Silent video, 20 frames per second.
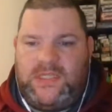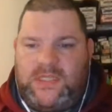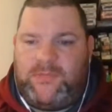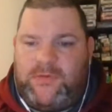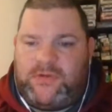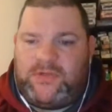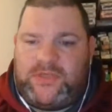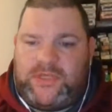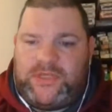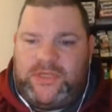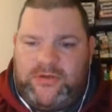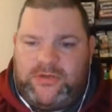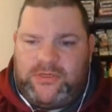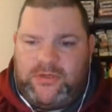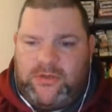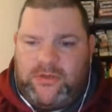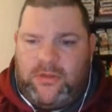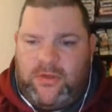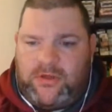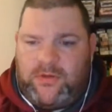most
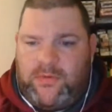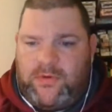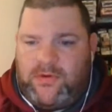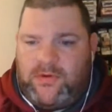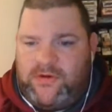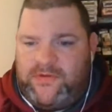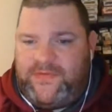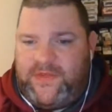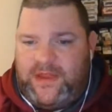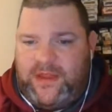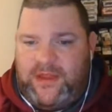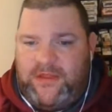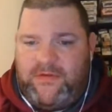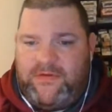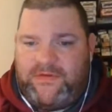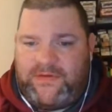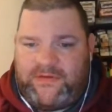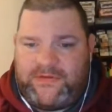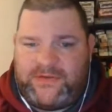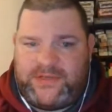unusual locomotive that
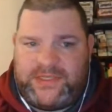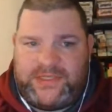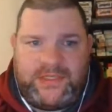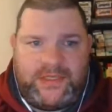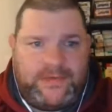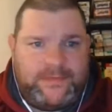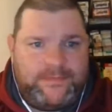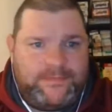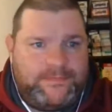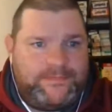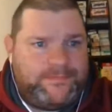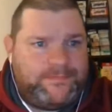you have ever seen?